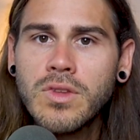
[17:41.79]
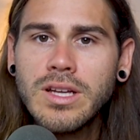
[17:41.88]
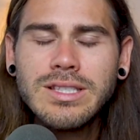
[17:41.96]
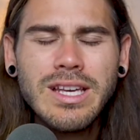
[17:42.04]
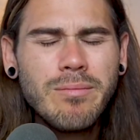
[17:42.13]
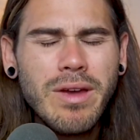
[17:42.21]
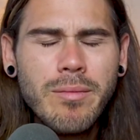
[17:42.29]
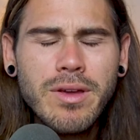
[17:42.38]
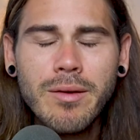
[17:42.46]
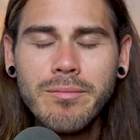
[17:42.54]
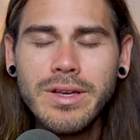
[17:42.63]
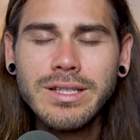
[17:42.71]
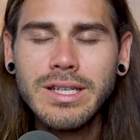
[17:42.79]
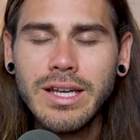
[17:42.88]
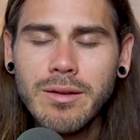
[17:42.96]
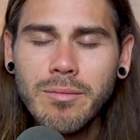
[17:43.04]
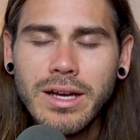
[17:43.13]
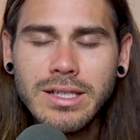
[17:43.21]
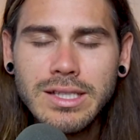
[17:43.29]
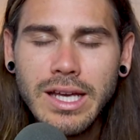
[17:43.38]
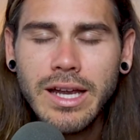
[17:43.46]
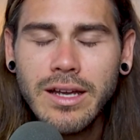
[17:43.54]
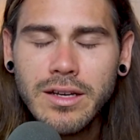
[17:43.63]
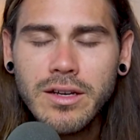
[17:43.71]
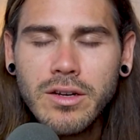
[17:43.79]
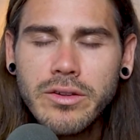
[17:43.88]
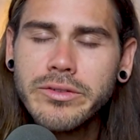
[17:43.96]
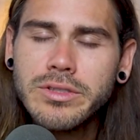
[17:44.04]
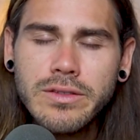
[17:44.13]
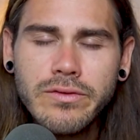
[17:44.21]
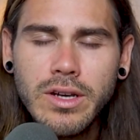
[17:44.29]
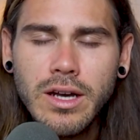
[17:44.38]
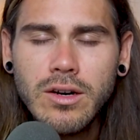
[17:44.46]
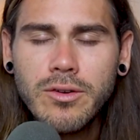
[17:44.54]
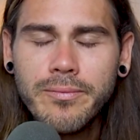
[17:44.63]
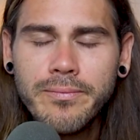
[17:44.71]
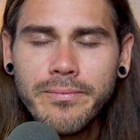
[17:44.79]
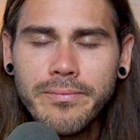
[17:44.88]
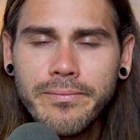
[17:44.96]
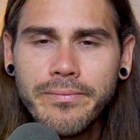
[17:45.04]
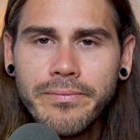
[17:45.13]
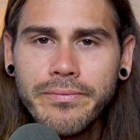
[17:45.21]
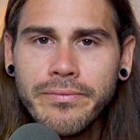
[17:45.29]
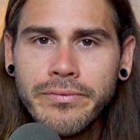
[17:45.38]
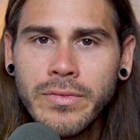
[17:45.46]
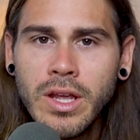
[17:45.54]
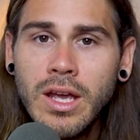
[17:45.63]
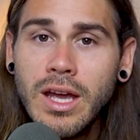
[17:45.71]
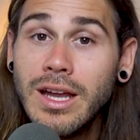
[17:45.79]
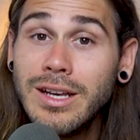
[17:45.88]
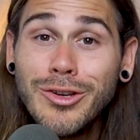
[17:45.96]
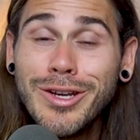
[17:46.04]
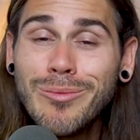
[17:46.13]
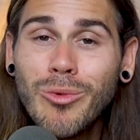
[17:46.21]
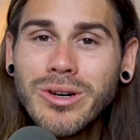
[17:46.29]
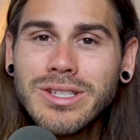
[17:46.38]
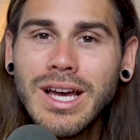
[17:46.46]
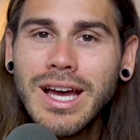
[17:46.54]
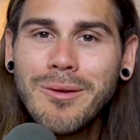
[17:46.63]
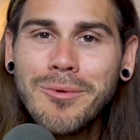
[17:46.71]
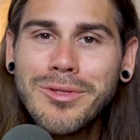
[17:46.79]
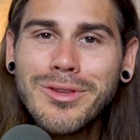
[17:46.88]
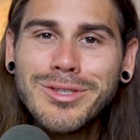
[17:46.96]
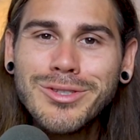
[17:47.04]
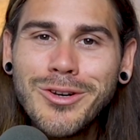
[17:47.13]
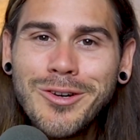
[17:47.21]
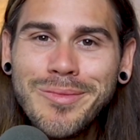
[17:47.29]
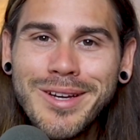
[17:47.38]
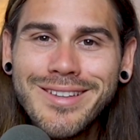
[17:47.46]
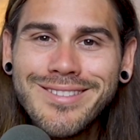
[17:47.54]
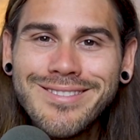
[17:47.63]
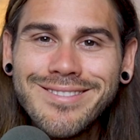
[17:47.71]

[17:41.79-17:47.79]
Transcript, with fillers: and say, maybe I'm missing it by saying a conclusive no and you need more time with discernment.